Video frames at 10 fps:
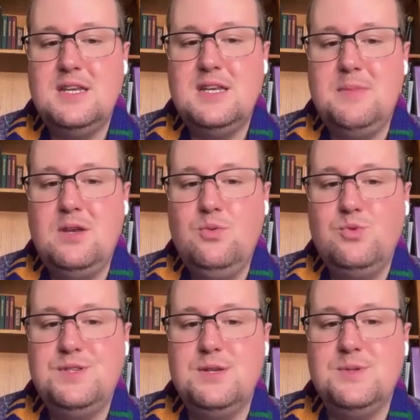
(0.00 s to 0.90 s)

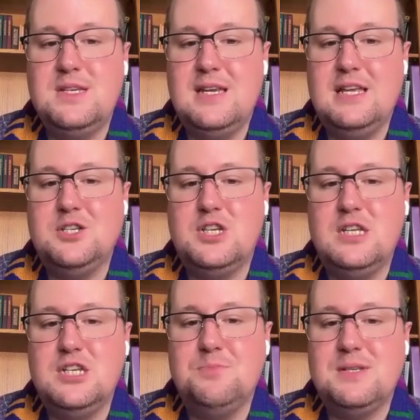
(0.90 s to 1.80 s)
Cinnamon was used in ancient
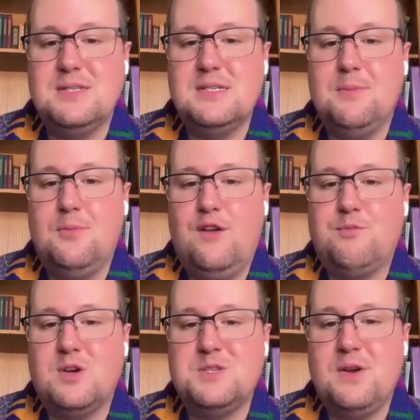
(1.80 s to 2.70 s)
Egypt as a symbol
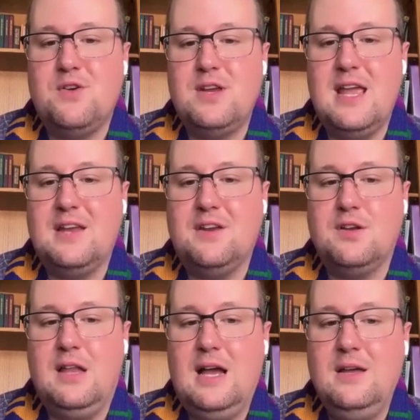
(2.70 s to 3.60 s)
of prosperity and good
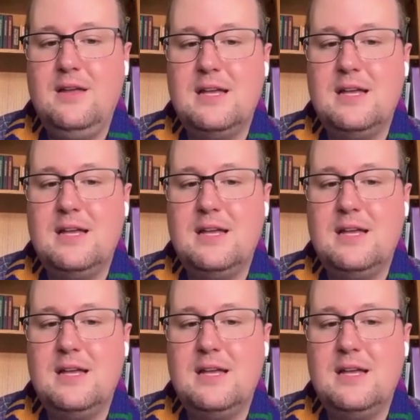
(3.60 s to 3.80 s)
luck,